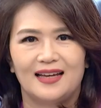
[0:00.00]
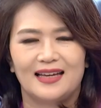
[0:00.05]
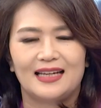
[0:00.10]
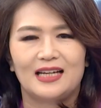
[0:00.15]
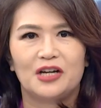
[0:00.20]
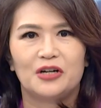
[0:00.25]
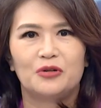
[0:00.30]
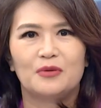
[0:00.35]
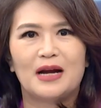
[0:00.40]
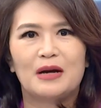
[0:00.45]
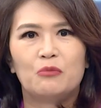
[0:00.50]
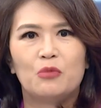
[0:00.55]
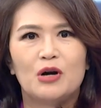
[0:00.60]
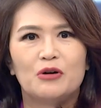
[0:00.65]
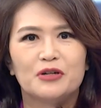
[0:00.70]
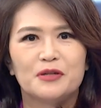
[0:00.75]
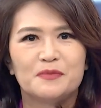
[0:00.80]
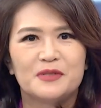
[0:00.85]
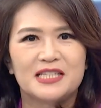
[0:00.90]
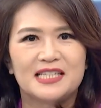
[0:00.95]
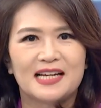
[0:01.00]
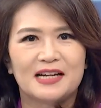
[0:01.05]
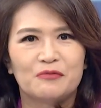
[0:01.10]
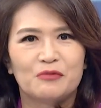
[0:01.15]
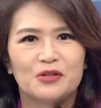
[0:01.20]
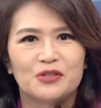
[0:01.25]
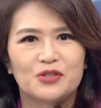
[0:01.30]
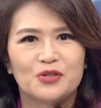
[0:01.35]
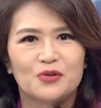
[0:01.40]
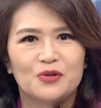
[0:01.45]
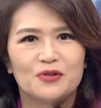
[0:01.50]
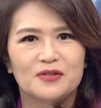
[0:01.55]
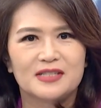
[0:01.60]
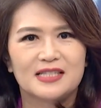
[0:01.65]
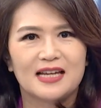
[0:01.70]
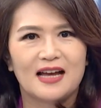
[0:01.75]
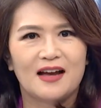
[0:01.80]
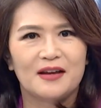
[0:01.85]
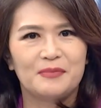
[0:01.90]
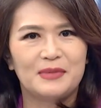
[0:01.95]
Hello and welcome to Taiwan
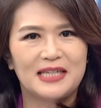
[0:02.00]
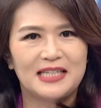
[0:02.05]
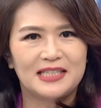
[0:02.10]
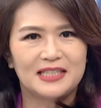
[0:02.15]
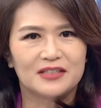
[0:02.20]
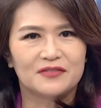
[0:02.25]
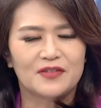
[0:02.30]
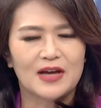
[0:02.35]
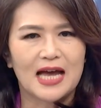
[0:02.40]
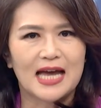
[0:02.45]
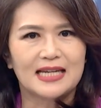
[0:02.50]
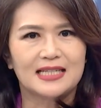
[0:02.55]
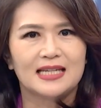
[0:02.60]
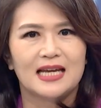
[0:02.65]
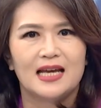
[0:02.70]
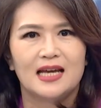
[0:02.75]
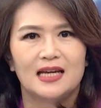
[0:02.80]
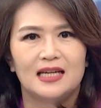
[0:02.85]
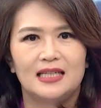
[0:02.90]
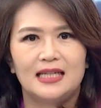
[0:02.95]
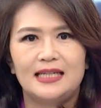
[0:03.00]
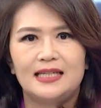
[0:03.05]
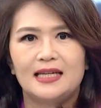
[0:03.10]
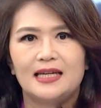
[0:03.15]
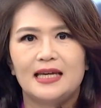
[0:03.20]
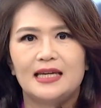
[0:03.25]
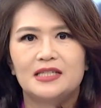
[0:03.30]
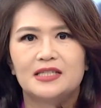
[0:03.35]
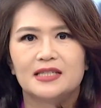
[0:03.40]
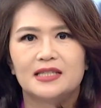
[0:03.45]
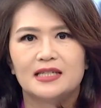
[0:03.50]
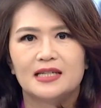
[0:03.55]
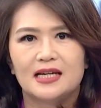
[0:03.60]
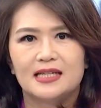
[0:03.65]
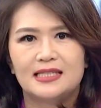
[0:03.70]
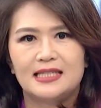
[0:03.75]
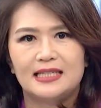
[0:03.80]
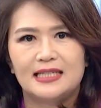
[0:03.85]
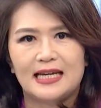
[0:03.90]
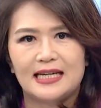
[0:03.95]
Talks. I'm Ian Kavat. Leading into the
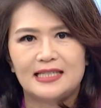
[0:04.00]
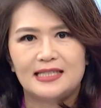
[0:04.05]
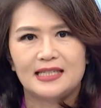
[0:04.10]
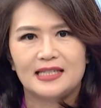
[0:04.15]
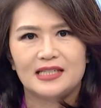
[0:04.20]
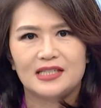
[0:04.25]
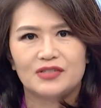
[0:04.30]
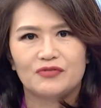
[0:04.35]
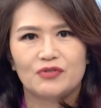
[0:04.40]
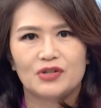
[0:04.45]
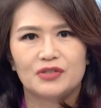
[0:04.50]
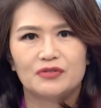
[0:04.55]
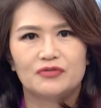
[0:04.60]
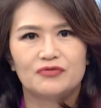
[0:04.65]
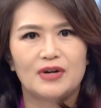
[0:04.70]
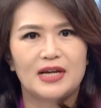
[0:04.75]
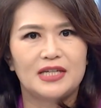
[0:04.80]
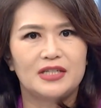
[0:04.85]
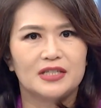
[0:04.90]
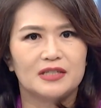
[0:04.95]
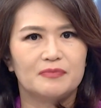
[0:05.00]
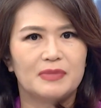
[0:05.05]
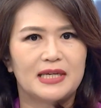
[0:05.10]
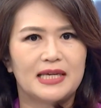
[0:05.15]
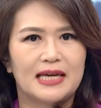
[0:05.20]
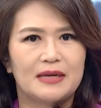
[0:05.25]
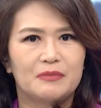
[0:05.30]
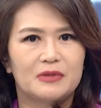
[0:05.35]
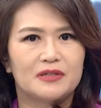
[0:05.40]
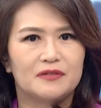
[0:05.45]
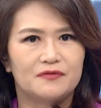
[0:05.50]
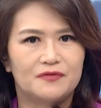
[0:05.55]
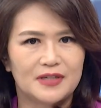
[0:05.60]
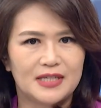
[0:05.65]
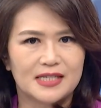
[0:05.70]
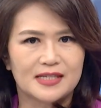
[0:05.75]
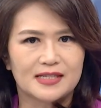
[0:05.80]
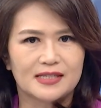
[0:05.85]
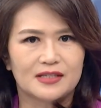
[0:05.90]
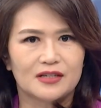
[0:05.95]
1980s, Ronald Reagan became
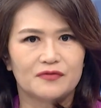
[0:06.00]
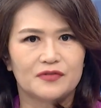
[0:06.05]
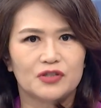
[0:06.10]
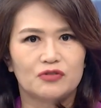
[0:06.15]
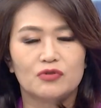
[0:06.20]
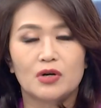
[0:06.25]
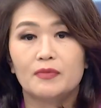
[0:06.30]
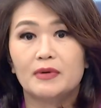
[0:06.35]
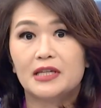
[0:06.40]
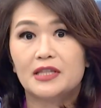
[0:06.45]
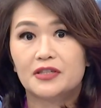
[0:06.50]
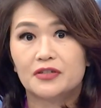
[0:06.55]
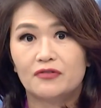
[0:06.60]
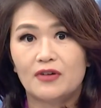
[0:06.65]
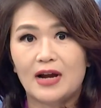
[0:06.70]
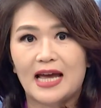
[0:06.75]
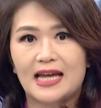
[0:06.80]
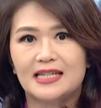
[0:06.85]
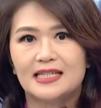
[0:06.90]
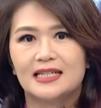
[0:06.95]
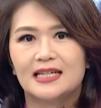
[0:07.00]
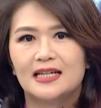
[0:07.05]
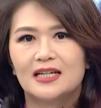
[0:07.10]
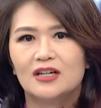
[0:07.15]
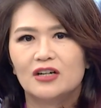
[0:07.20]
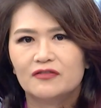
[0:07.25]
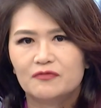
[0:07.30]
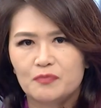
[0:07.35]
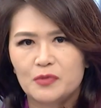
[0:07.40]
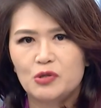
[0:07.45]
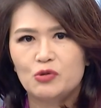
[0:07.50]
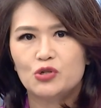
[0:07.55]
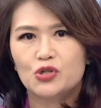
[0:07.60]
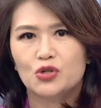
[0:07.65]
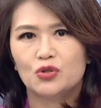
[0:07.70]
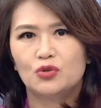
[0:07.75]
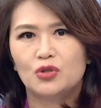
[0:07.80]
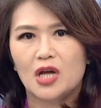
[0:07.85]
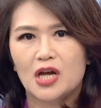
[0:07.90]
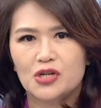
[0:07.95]
convinced of the growing threat of
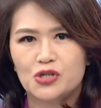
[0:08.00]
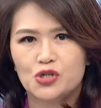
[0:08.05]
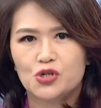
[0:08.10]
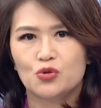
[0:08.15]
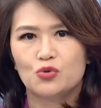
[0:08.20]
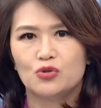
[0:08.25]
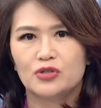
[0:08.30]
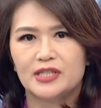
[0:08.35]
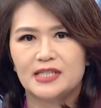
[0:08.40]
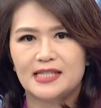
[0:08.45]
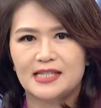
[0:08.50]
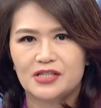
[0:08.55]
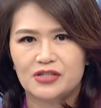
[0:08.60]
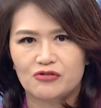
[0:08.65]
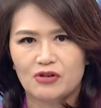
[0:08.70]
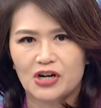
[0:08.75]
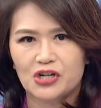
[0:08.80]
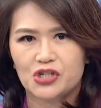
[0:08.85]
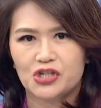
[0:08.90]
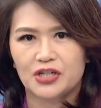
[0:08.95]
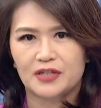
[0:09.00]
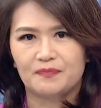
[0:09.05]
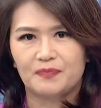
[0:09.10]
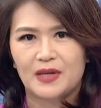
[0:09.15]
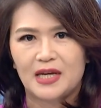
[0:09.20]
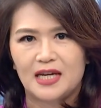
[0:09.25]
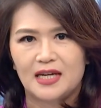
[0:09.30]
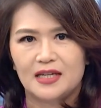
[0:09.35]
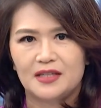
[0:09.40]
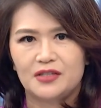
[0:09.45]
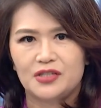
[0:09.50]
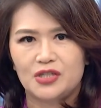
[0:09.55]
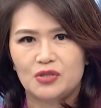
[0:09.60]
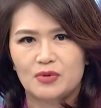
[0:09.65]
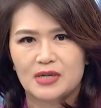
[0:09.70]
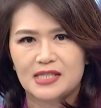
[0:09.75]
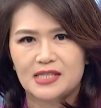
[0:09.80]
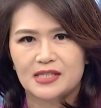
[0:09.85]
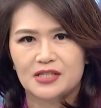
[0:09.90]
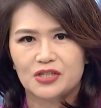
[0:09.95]
mutual assured destruction in the
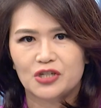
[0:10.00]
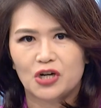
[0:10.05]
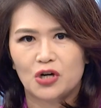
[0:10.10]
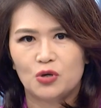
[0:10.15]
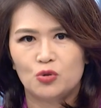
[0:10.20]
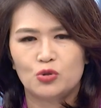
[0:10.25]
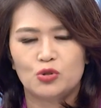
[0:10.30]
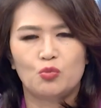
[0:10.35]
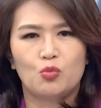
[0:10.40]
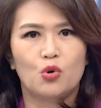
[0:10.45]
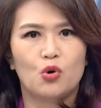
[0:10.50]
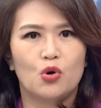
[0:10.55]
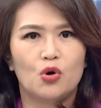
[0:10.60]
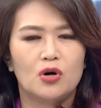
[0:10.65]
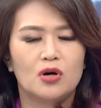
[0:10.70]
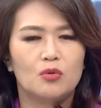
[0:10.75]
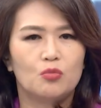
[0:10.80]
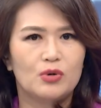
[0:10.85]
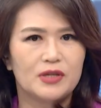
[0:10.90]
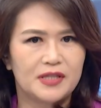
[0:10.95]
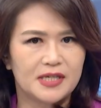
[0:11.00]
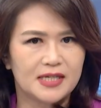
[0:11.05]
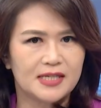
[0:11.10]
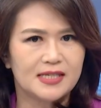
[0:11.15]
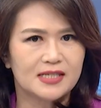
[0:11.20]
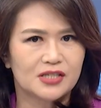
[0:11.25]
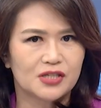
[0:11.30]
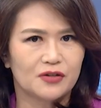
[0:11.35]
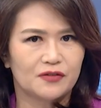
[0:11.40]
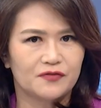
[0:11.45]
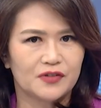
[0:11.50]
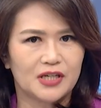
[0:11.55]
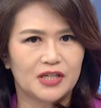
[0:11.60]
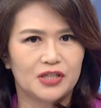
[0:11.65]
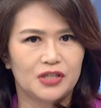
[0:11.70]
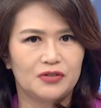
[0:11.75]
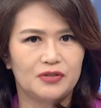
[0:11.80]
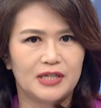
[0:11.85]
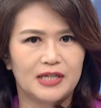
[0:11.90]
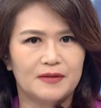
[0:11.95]
US's Cold War with the Soviet
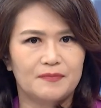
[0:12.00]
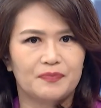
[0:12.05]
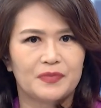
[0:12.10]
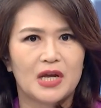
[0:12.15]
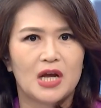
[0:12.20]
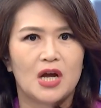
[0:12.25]
Union.